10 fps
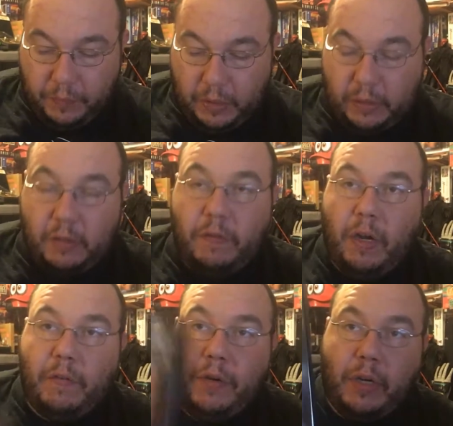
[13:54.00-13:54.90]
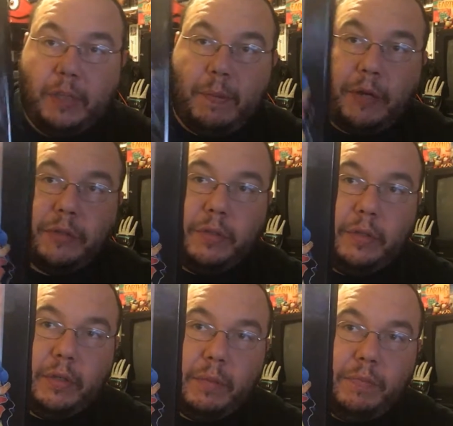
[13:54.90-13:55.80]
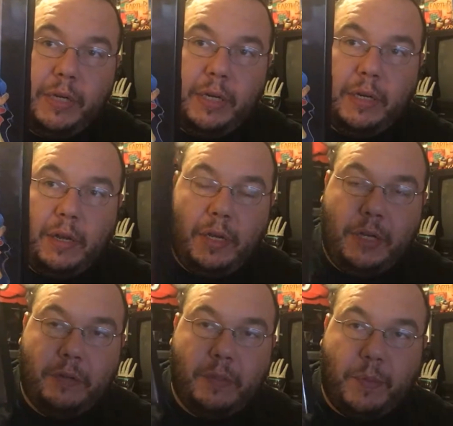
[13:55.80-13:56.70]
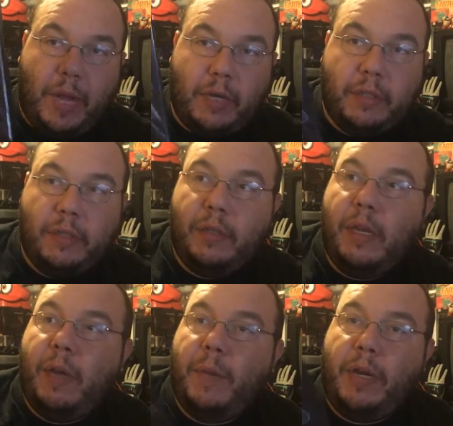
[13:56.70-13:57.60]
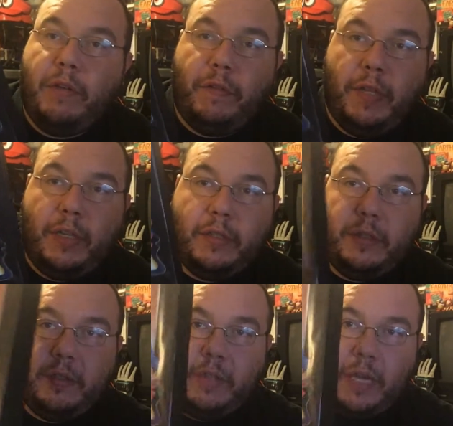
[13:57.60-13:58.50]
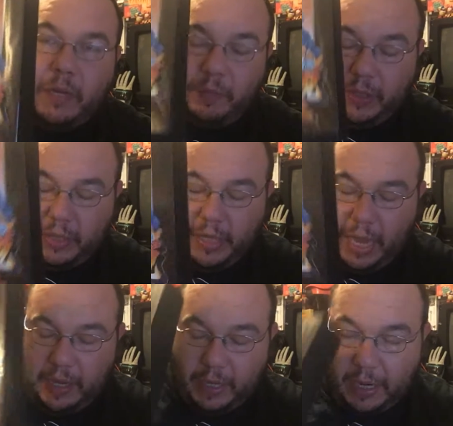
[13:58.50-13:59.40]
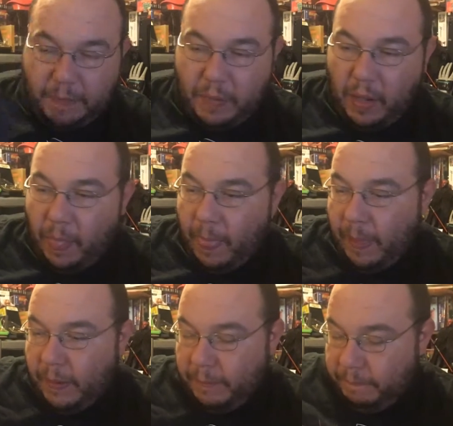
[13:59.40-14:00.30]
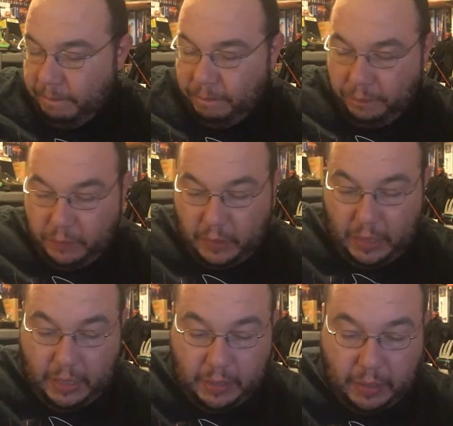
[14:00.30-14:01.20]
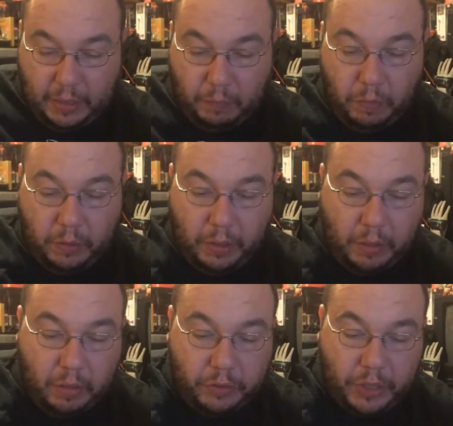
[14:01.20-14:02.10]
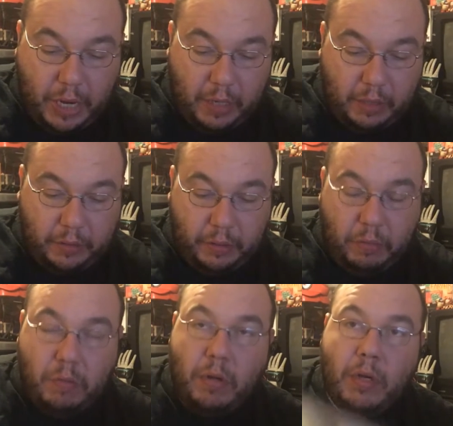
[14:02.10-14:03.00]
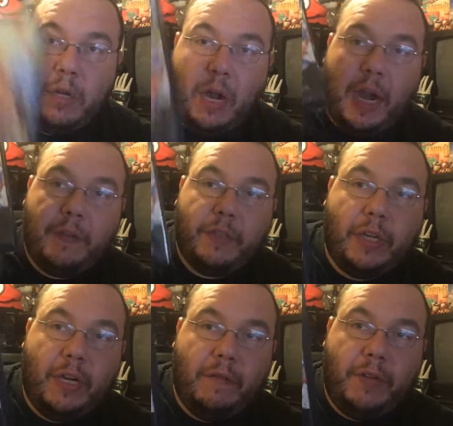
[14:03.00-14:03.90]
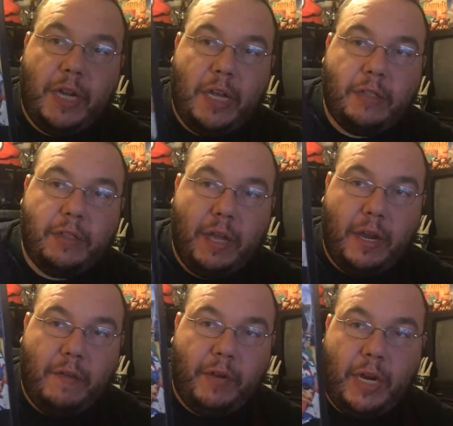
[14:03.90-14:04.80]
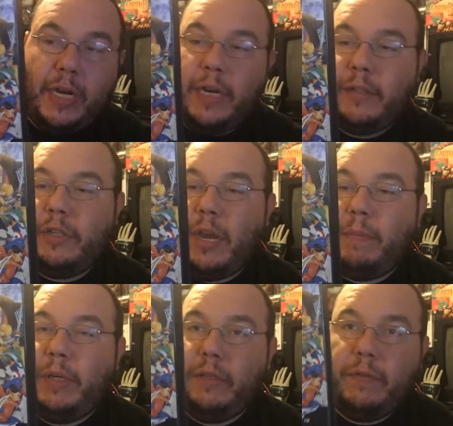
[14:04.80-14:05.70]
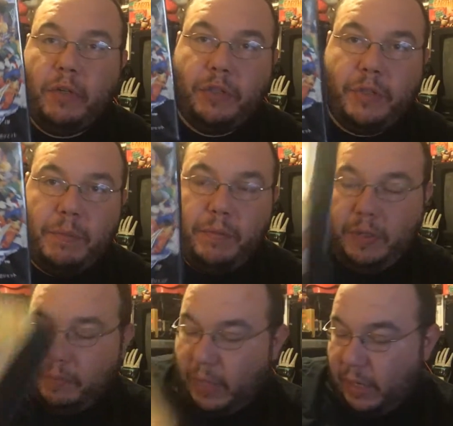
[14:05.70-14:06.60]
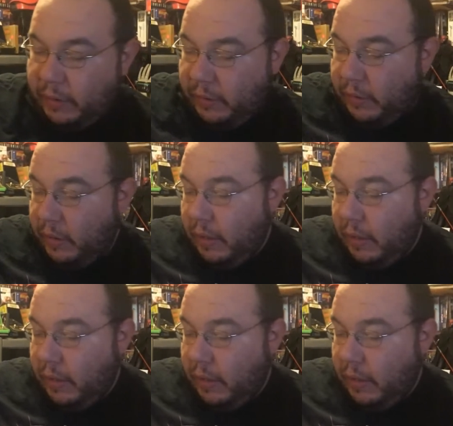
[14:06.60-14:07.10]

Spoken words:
This is Fatal Fury Special complete. All I need was the box and manual for this, so that completed that game. And World Heroes Jet 2. I have on MVS. Now I have an AES Japanese version complete in box.